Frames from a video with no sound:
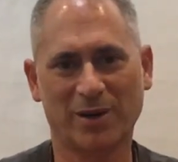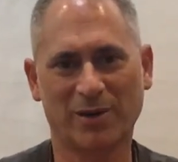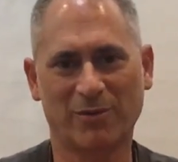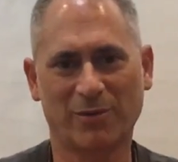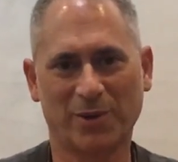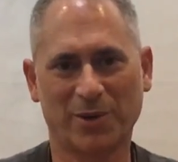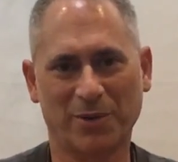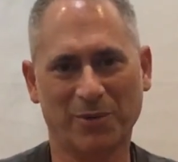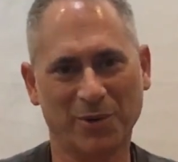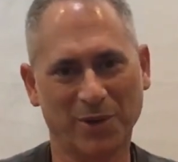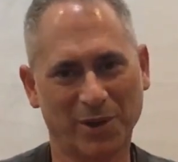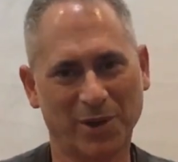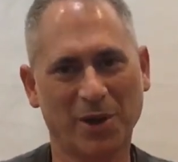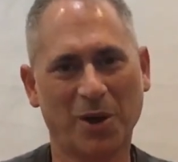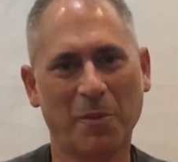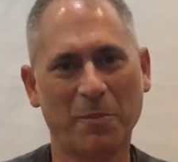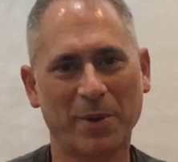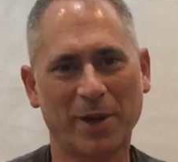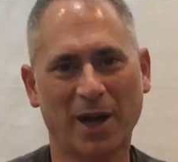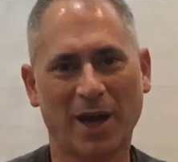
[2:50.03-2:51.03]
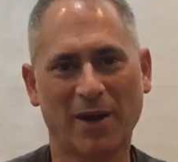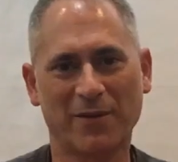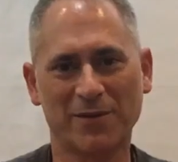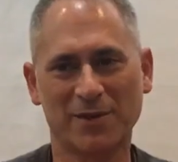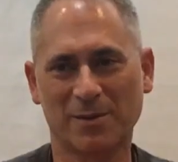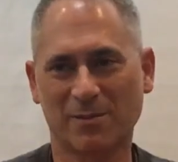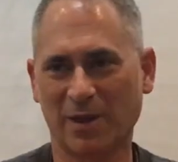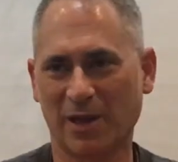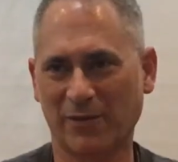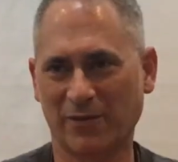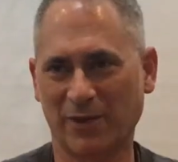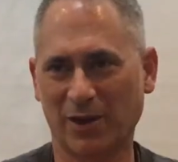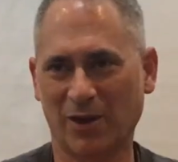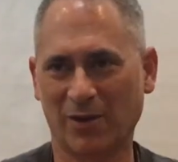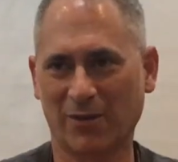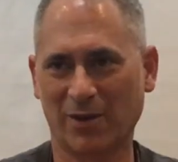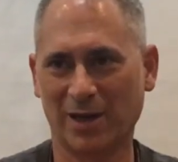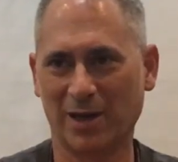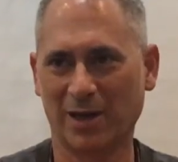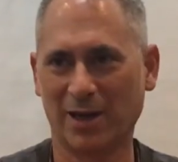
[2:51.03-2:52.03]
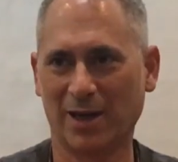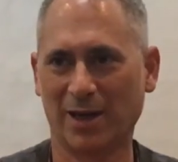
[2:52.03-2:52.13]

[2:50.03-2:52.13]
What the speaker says: We were really hoping to have some left over.